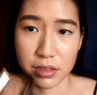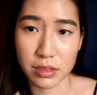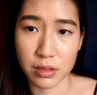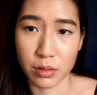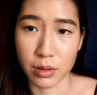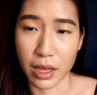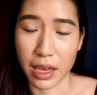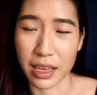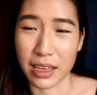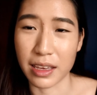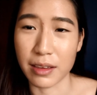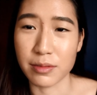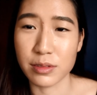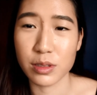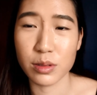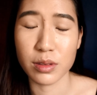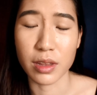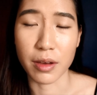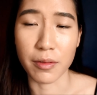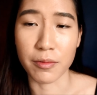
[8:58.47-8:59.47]
so that it gives
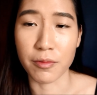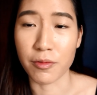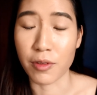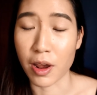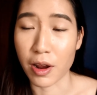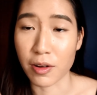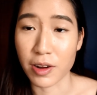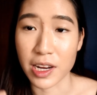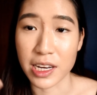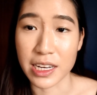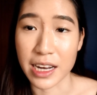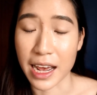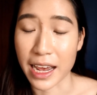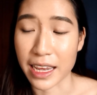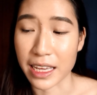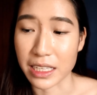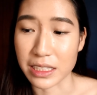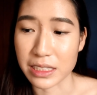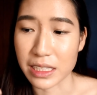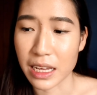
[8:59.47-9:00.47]
you that very
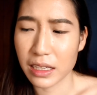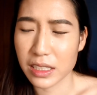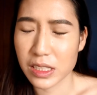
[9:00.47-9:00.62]
nice